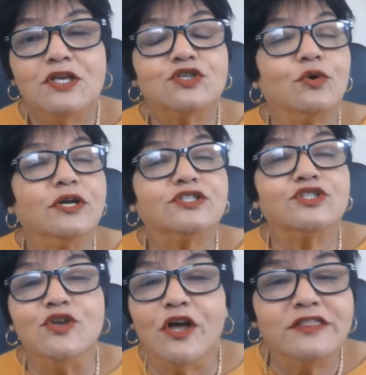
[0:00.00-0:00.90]
So
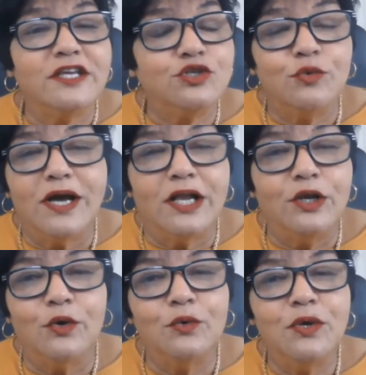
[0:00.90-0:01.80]
it's not that you are
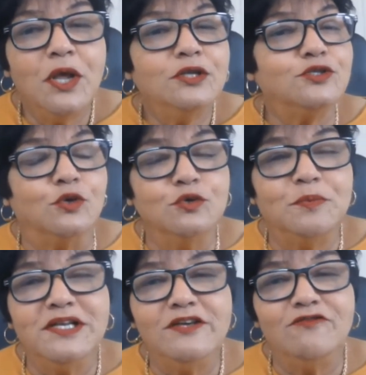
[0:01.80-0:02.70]
alone.
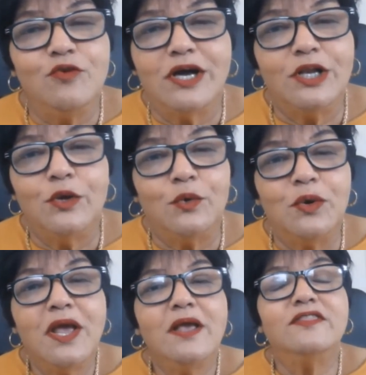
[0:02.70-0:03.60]
Don't believe you are
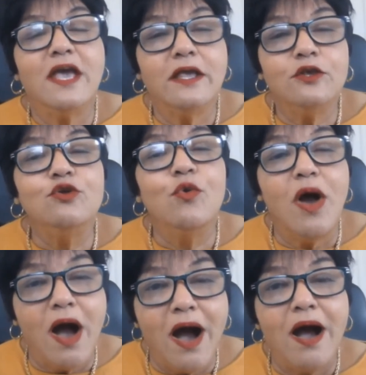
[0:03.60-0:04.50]
alone. There
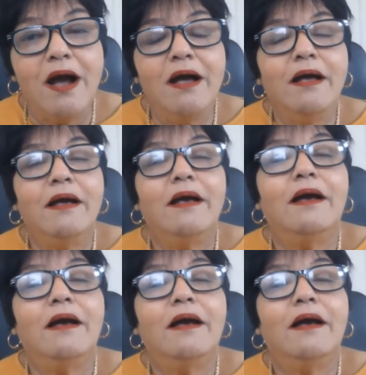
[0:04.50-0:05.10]
are